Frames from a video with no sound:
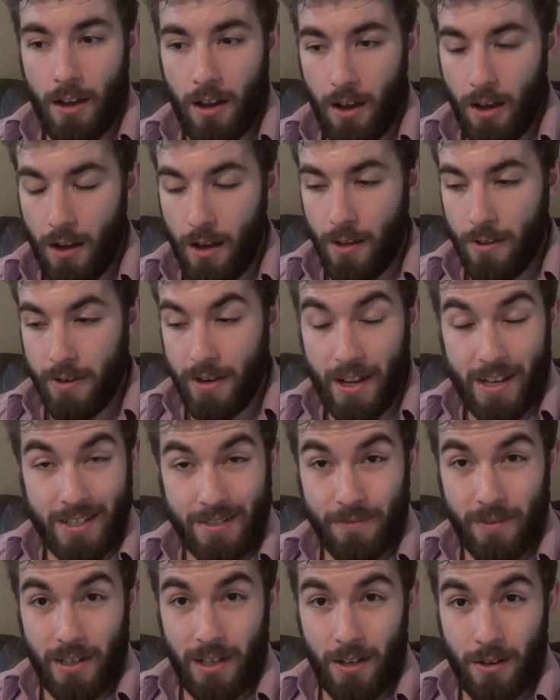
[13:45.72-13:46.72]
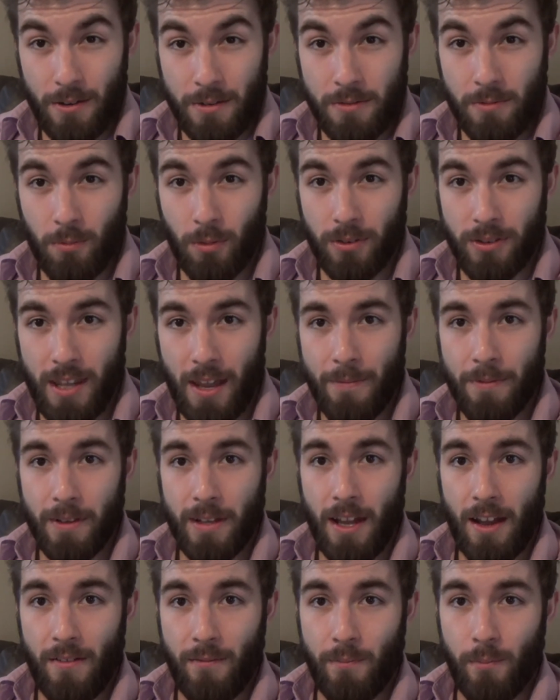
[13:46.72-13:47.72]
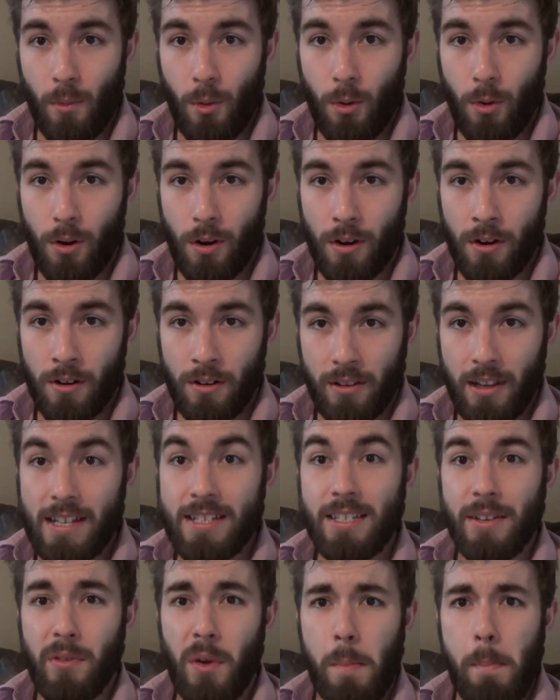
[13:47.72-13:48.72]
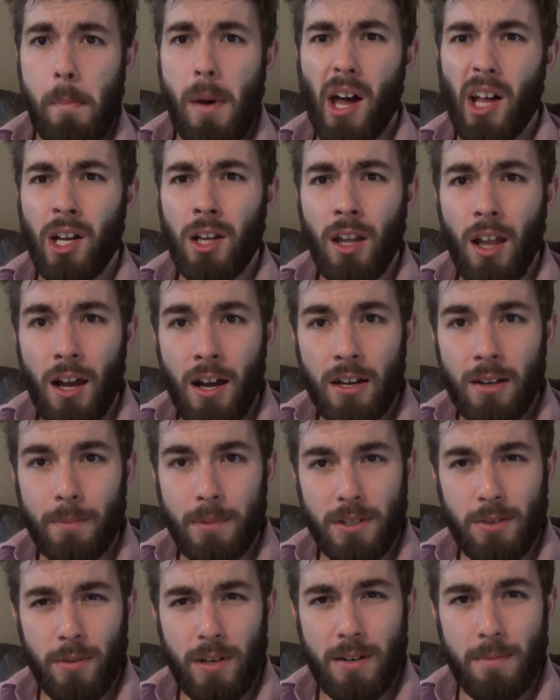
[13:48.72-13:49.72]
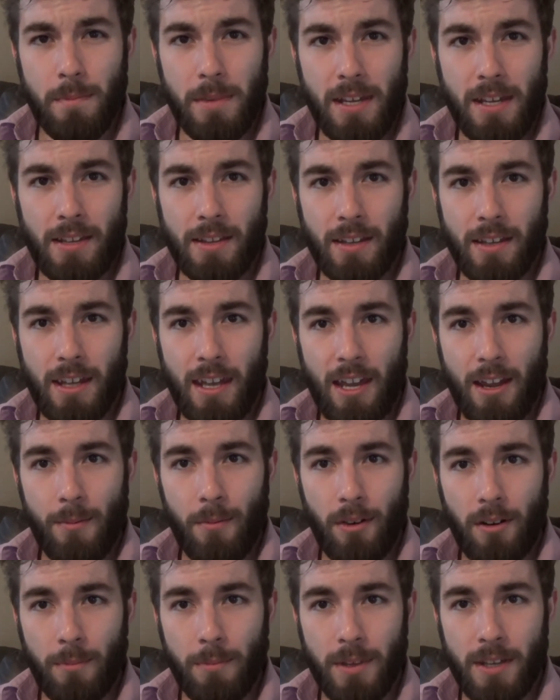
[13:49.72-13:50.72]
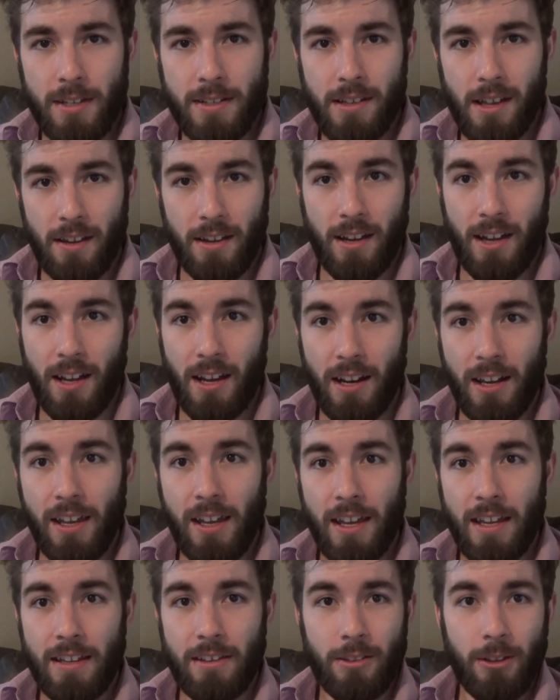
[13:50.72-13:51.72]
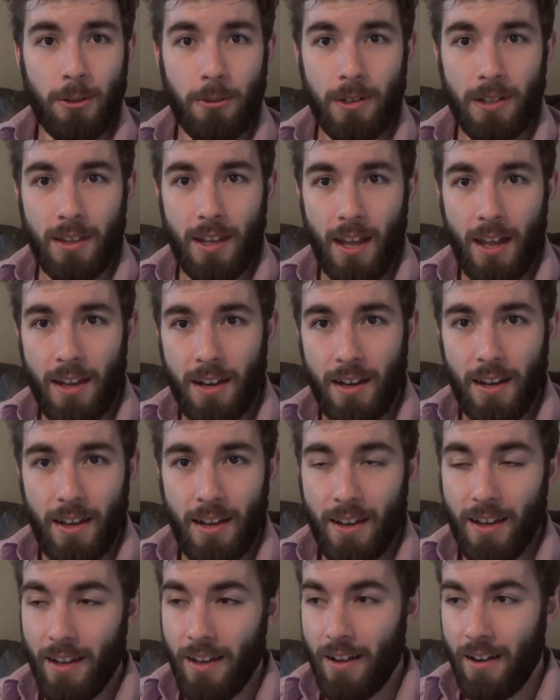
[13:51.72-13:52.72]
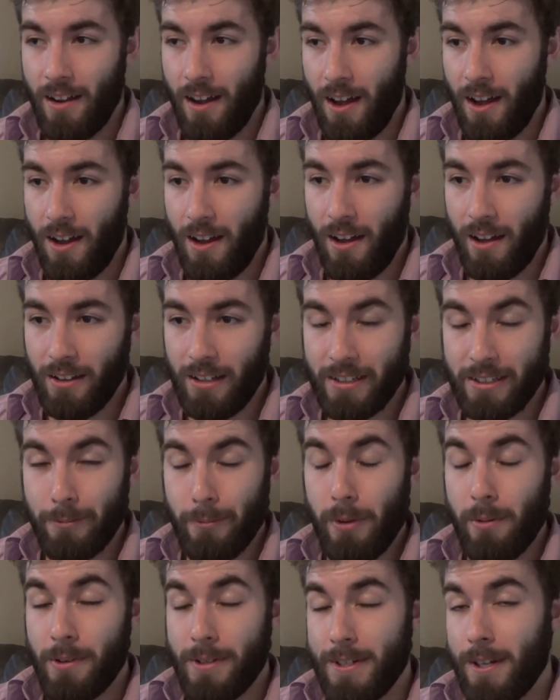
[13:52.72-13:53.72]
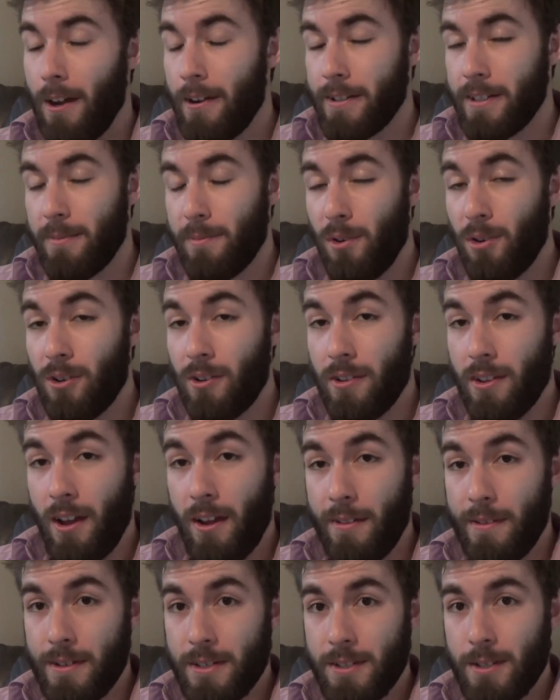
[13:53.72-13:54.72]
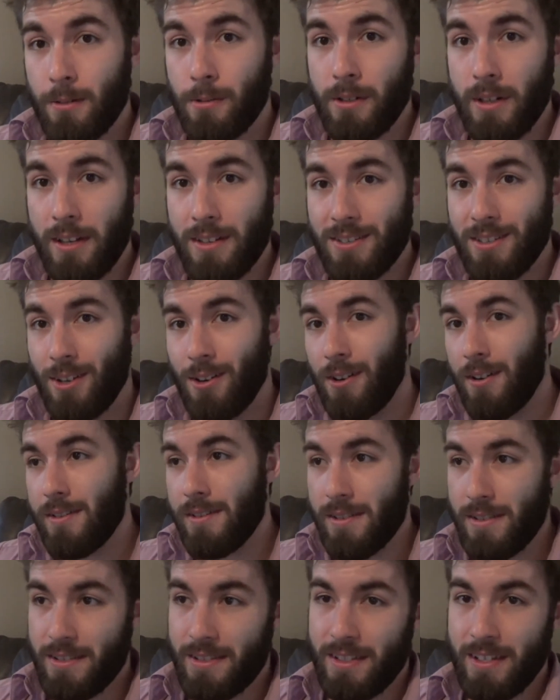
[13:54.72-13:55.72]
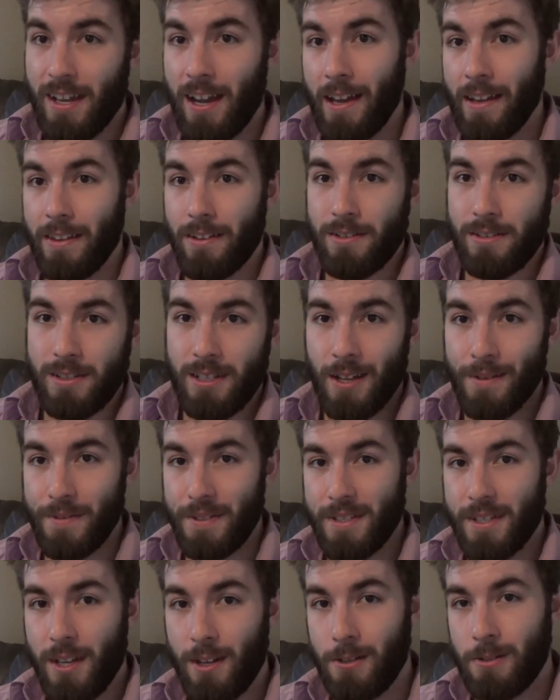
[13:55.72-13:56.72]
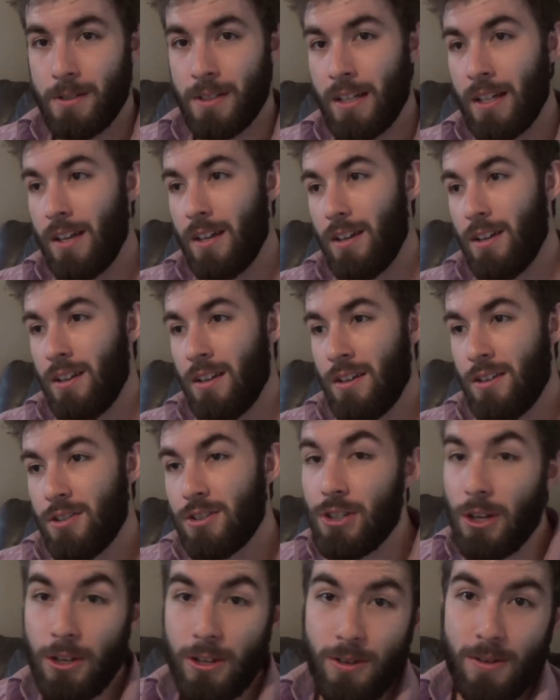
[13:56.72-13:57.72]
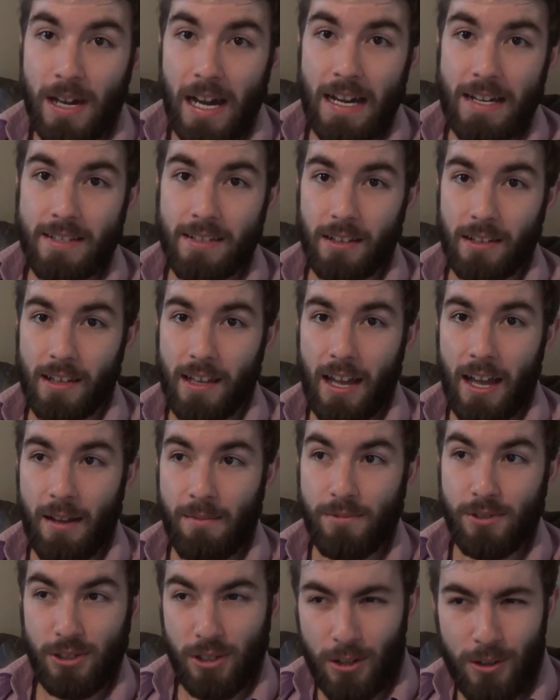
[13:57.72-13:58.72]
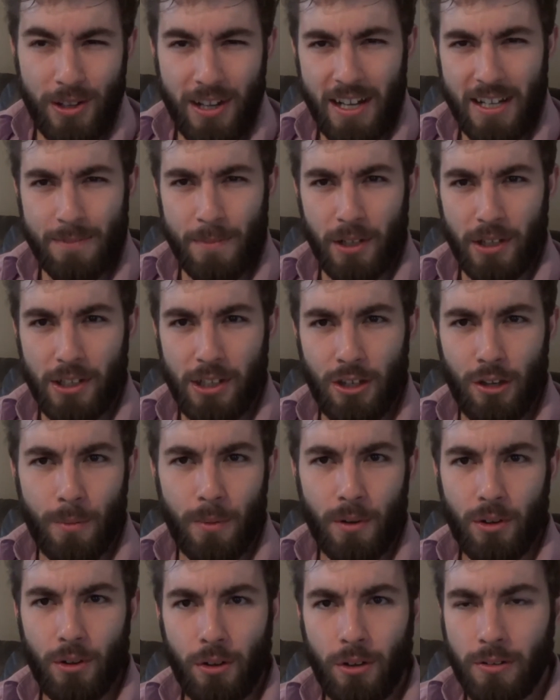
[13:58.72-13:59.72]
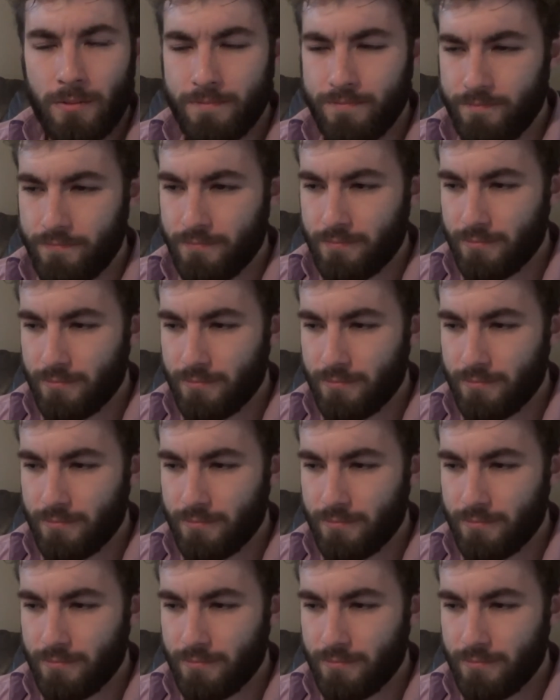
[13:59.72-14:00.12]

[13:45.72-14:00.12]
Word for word: Uh, the next videos will definitely have more, less of a monologue between me and the camera because I kind of hate doing that. Uh, I'd like to be able to talk to more of the other student interns and see how their stuff is going show you guys the lab, show you guys my cubicle.